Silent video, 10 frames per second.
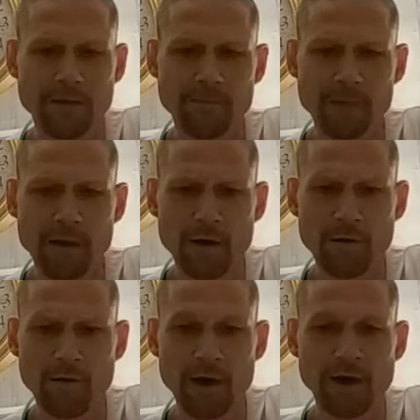
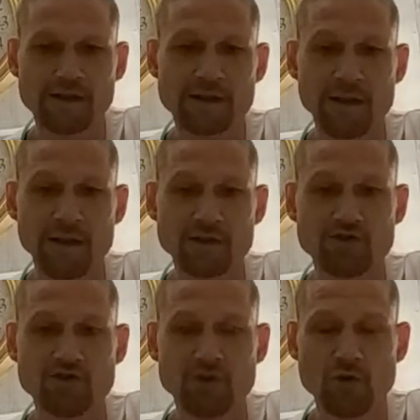and it stands
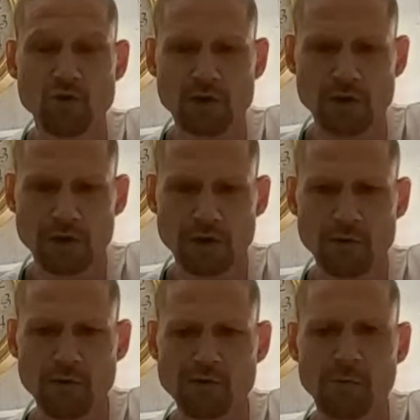true. And
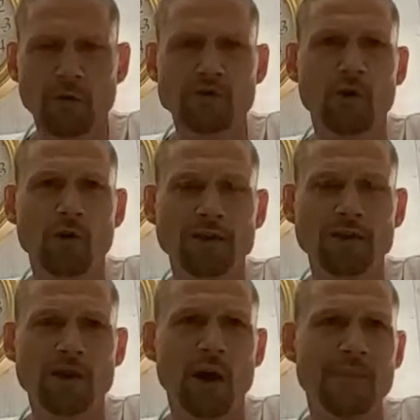it was Montalky
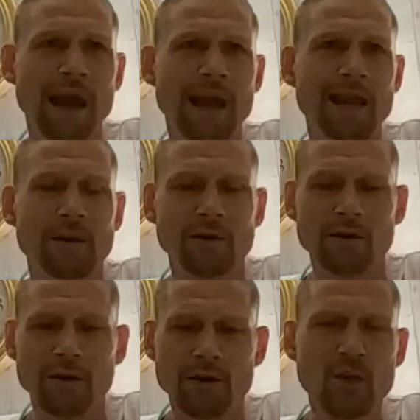type alien,
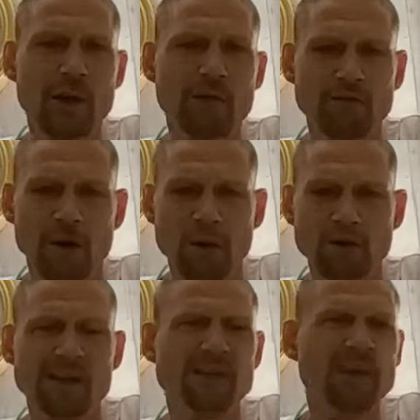UFO
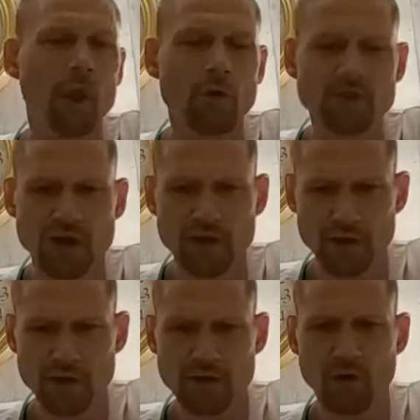disclosure
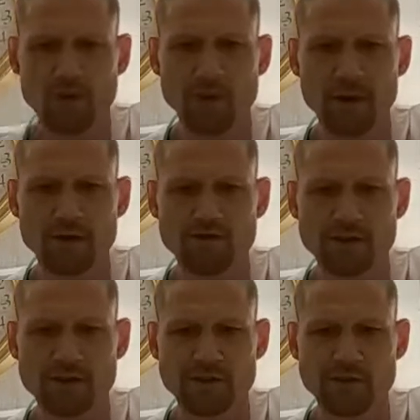
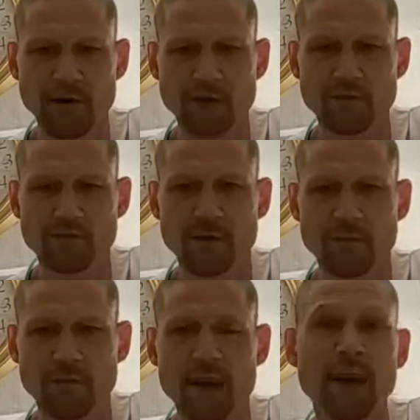documentaries about
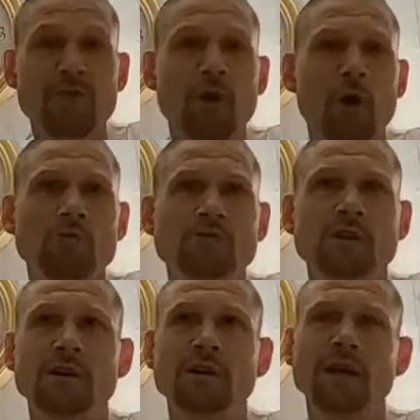Heroes
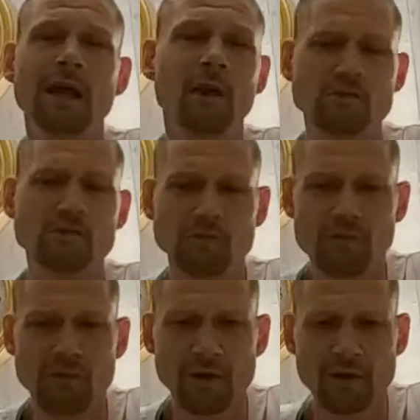Hill or
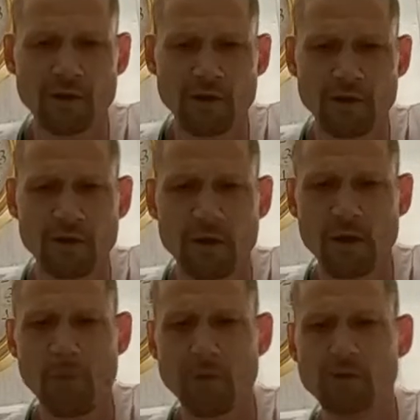something, and
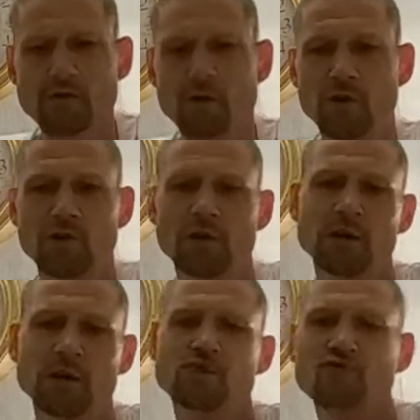Montauk,
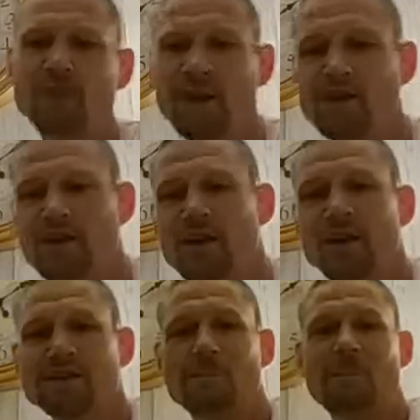Stranger
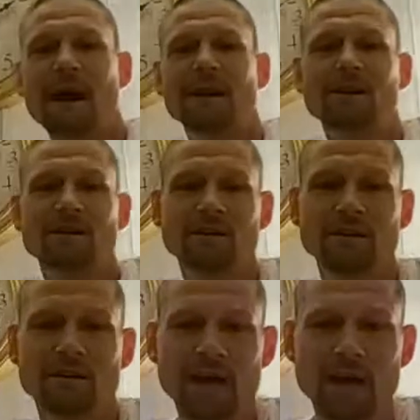Things
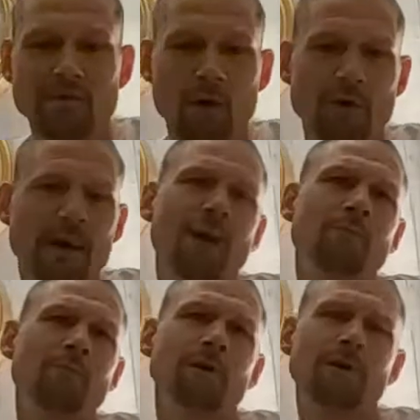abandoned hero
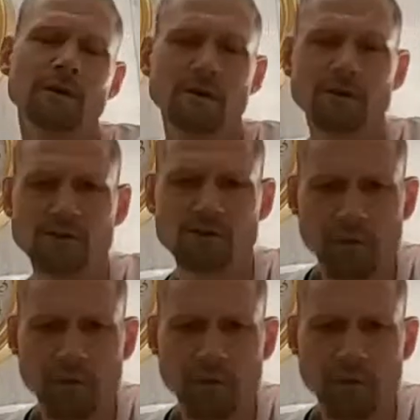camp, top